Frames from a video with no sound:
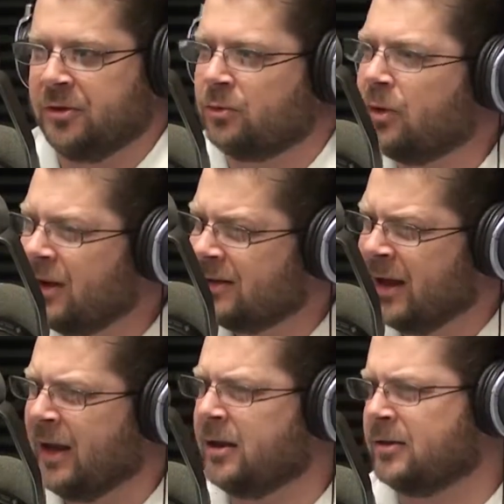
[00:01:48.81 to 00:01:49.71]
and you really
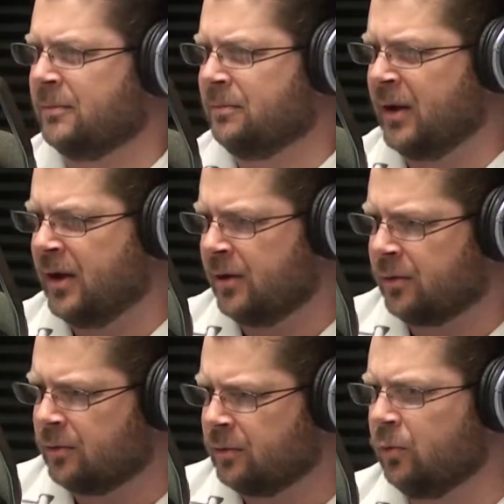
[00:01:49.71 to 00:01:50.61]
can't compare
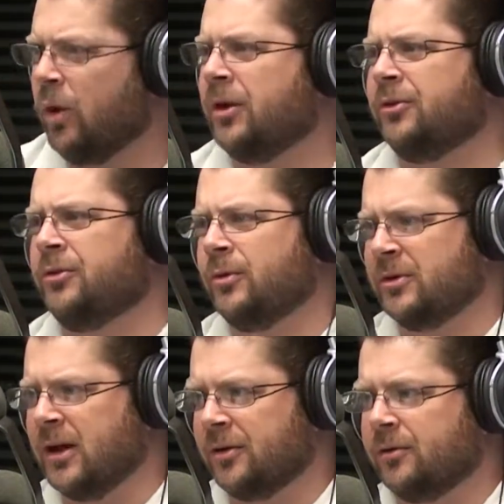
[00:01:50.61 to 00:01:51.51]
one to
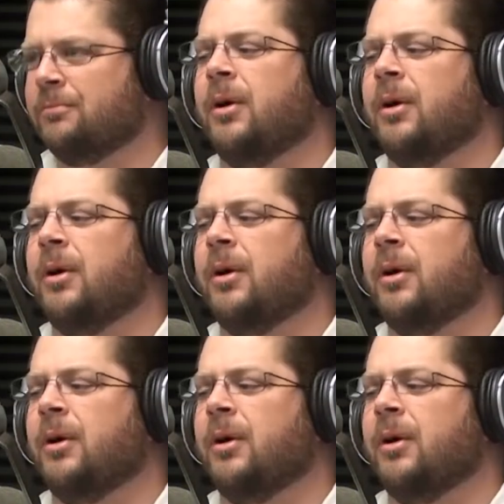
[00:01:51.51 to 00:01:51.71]
another,